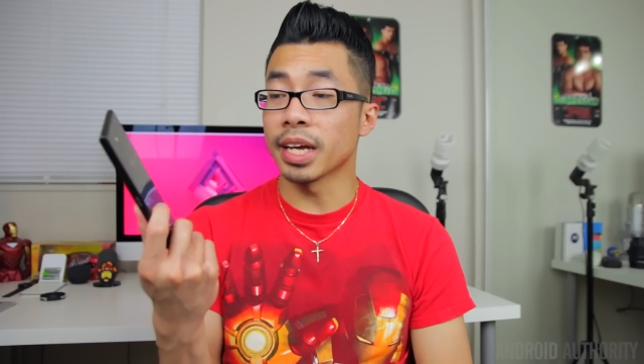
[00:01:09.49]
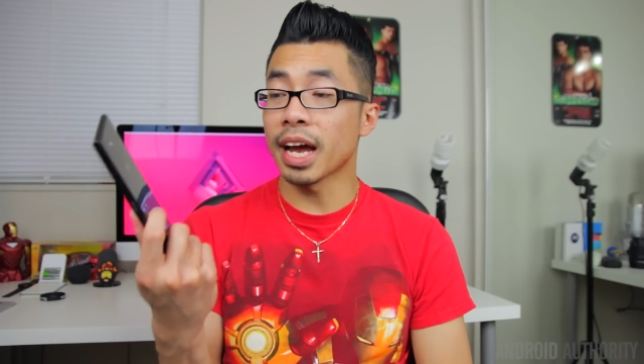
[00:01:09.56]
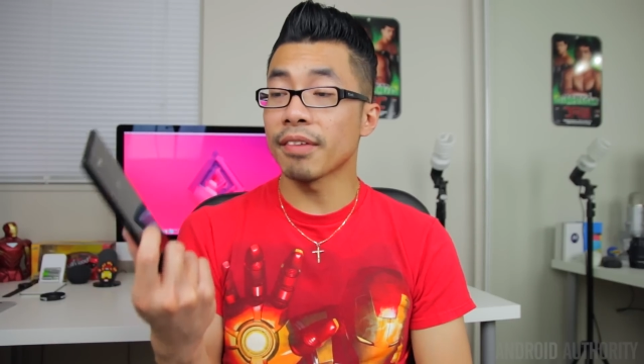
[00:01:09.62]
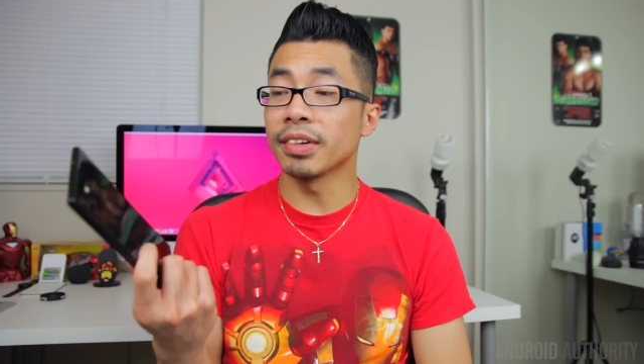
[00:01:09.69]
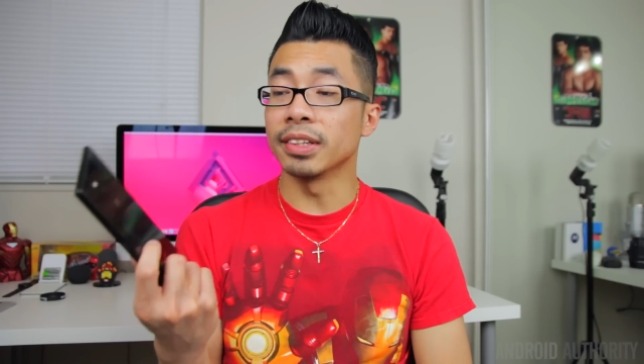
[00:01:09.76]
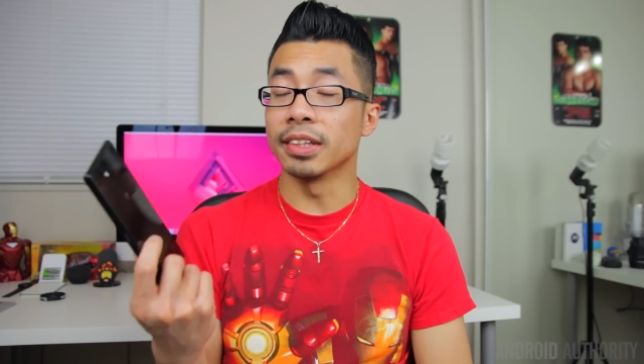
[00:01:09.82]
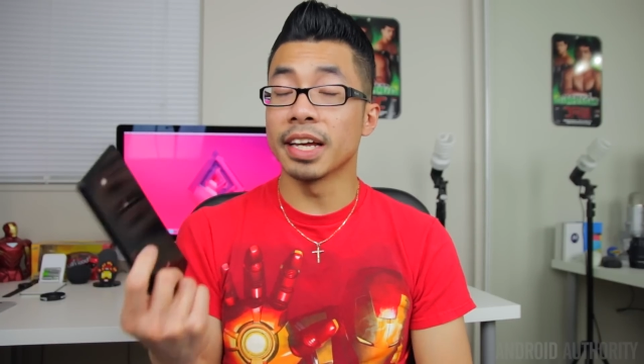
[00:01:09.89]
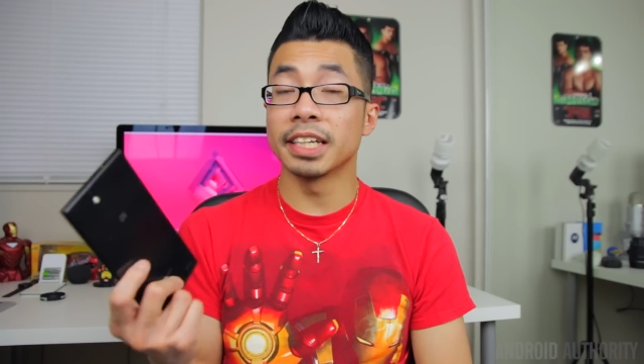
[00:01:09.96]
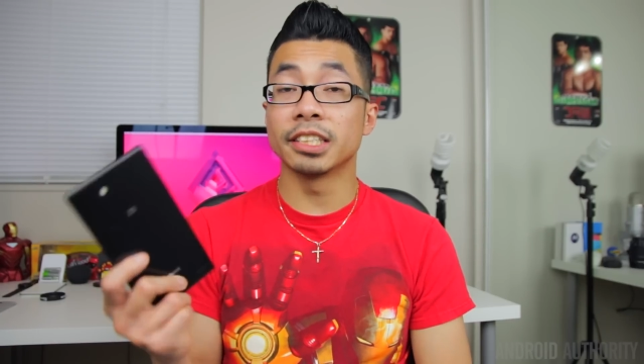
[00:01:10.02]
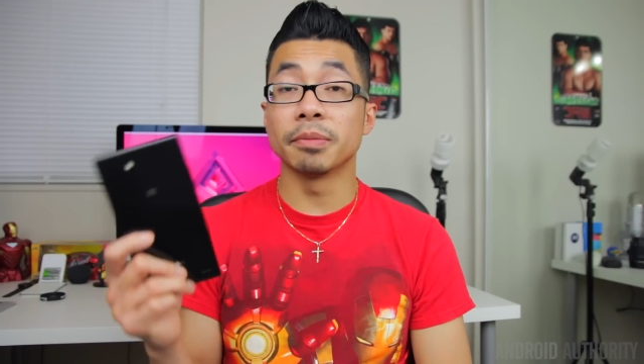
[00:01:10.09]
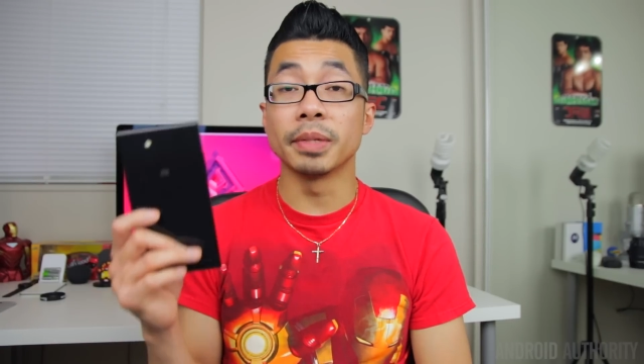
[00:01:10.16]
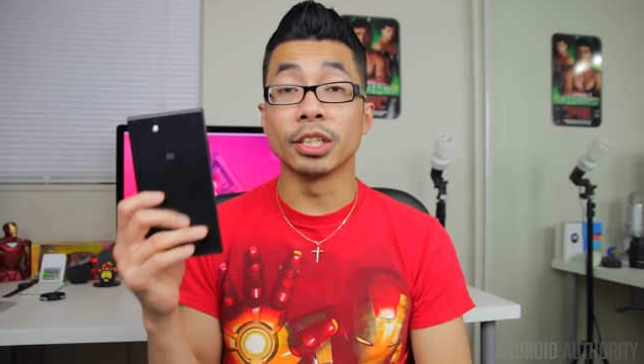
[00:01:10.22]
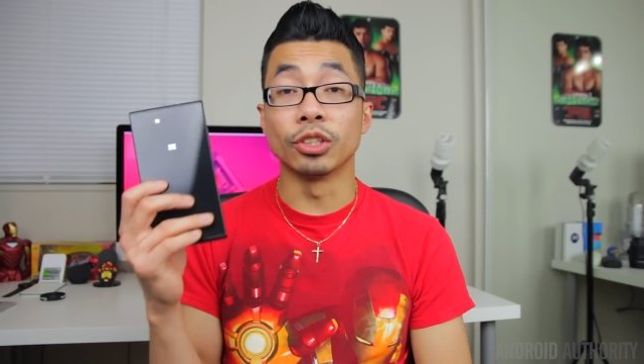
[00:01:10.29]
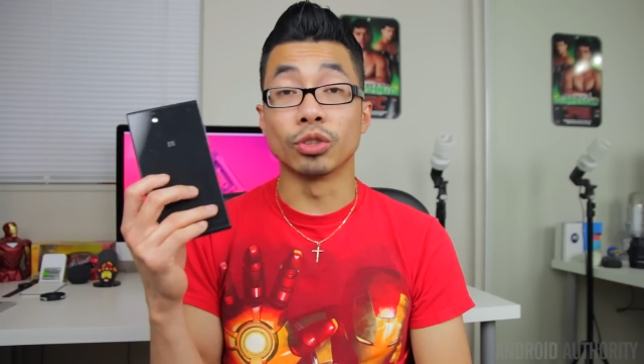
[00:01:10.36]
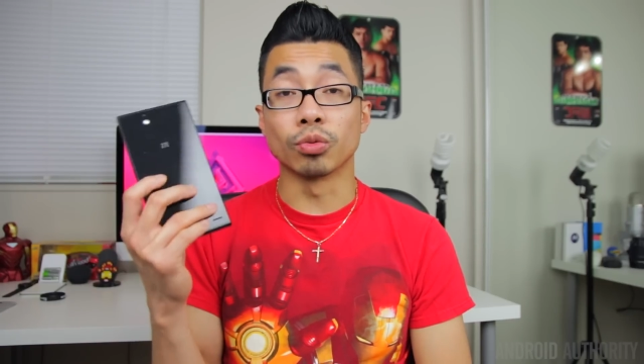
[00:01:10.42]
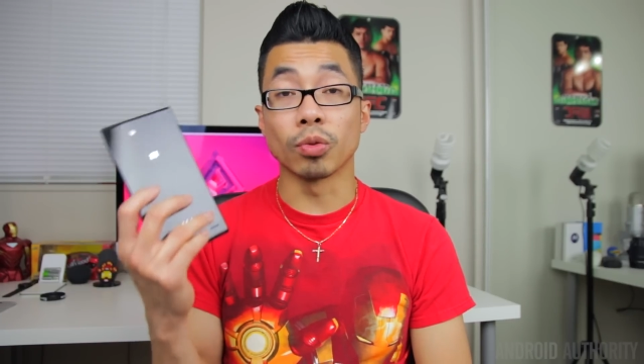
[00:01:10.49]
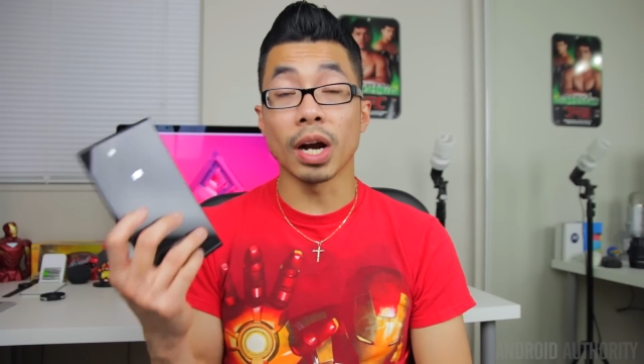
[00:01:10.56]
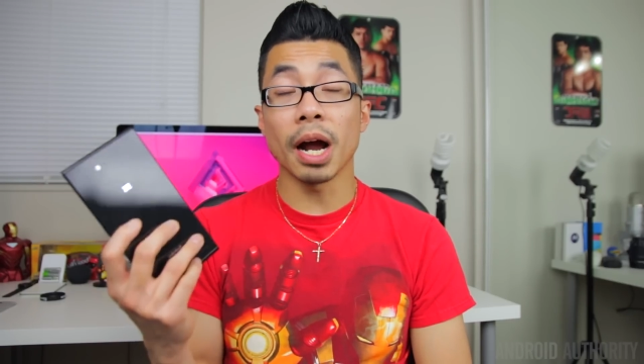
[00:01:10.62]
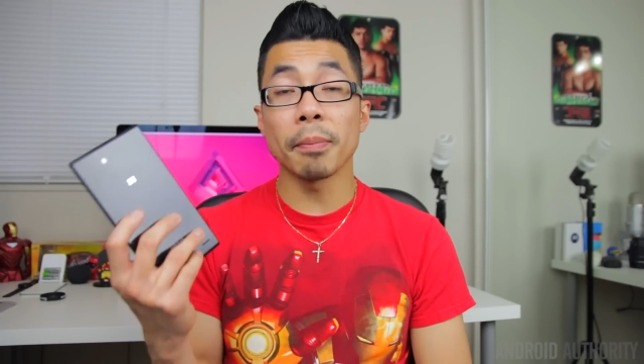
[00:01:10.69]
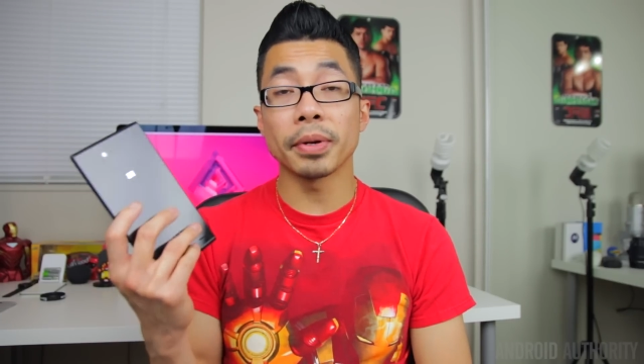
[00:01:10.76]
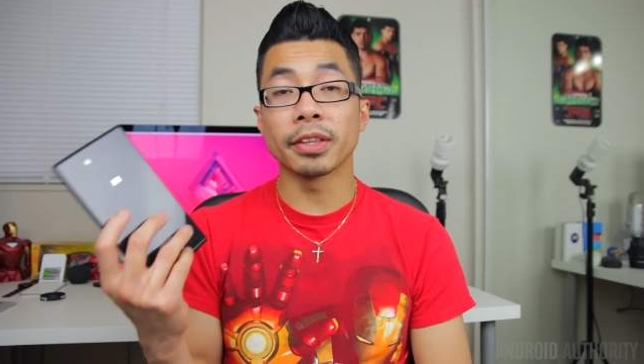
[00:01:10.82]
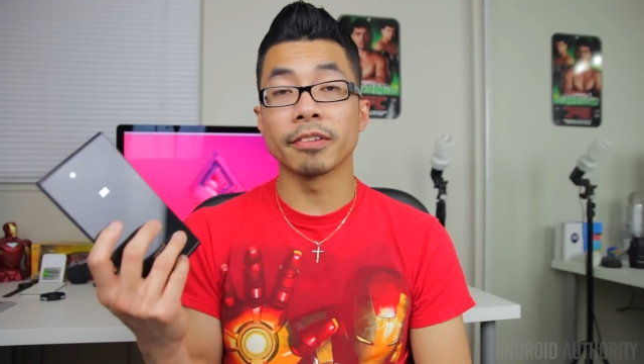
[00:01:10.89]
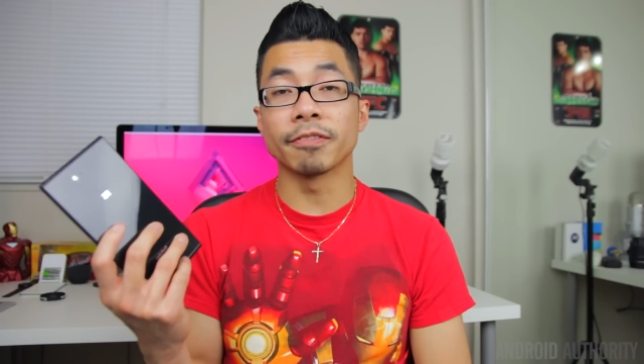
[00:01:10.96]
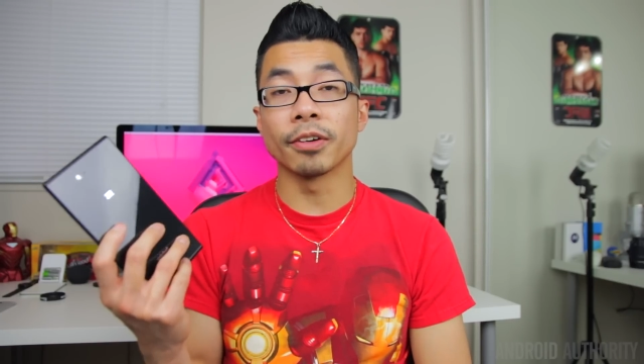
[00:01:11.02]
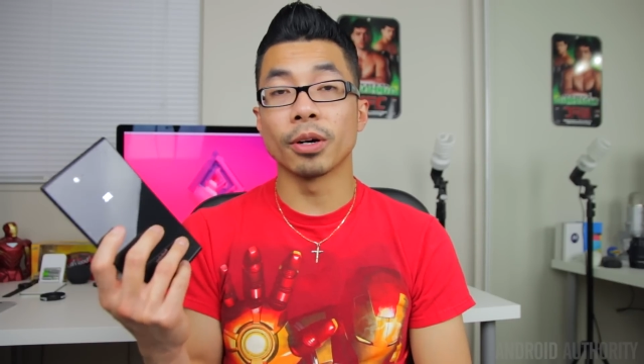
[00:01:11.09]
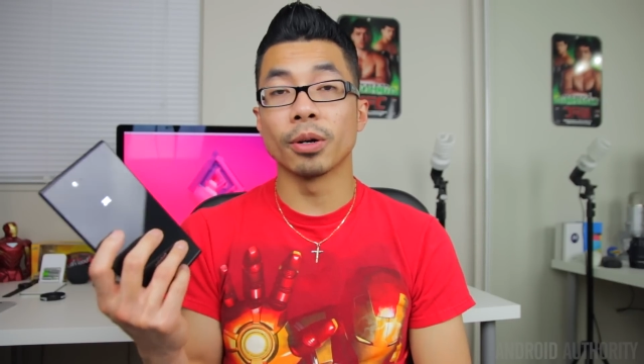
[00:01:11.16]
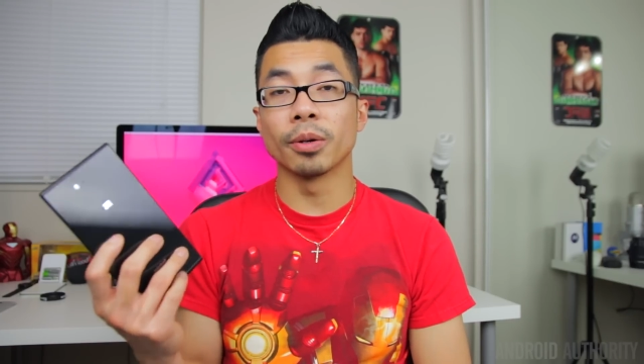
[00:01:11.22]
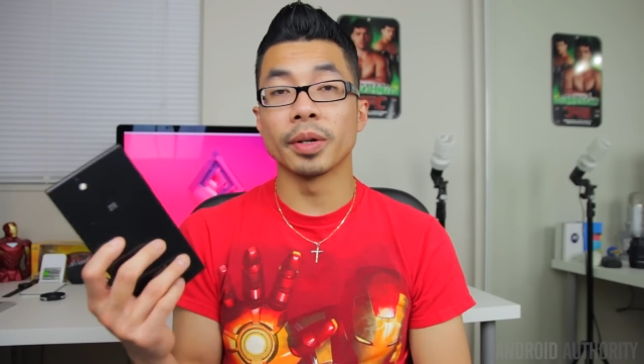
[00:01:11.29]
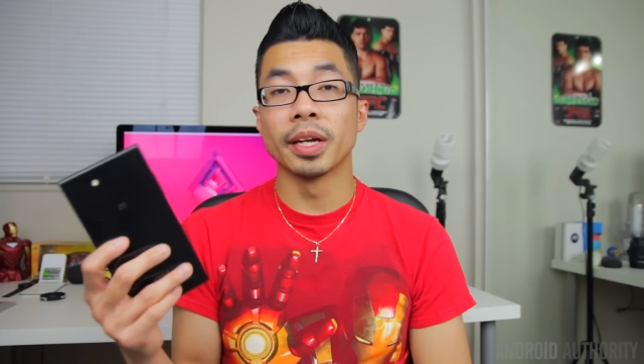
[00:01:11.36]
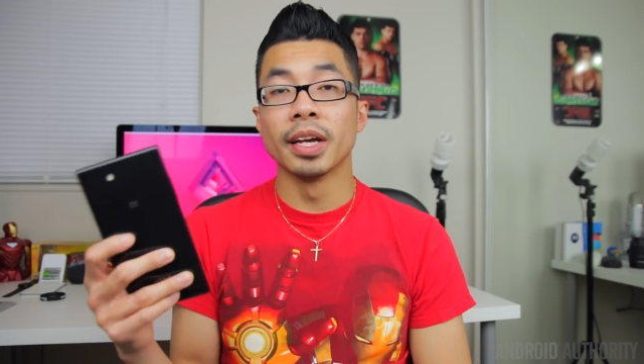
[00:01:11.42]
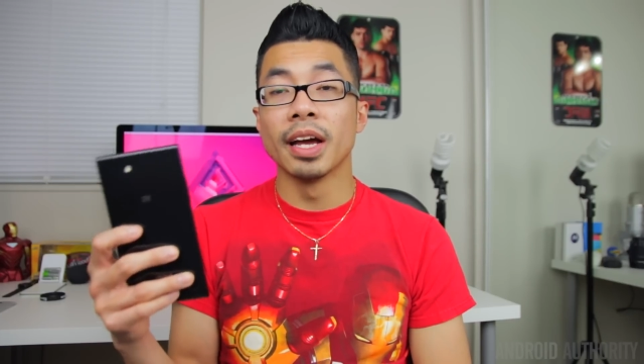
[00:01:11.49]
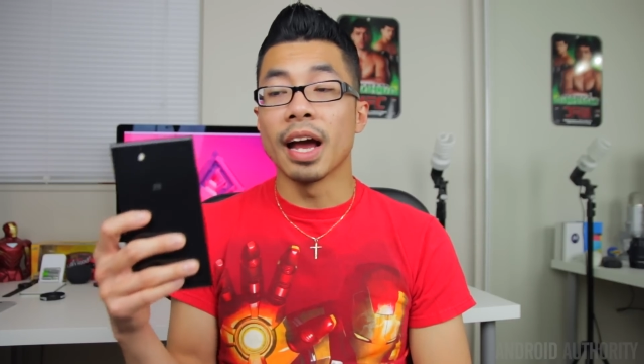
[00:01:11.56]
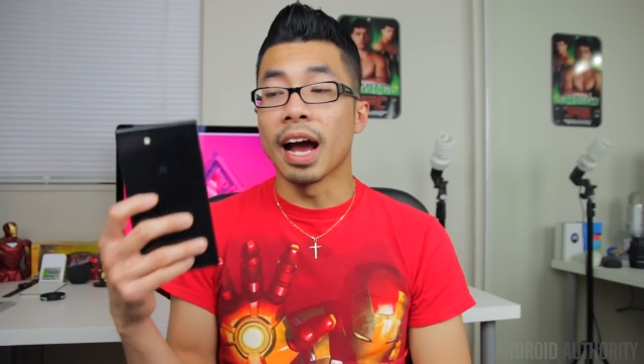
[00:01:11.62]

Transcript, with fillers: haven't led to me dropping the phone,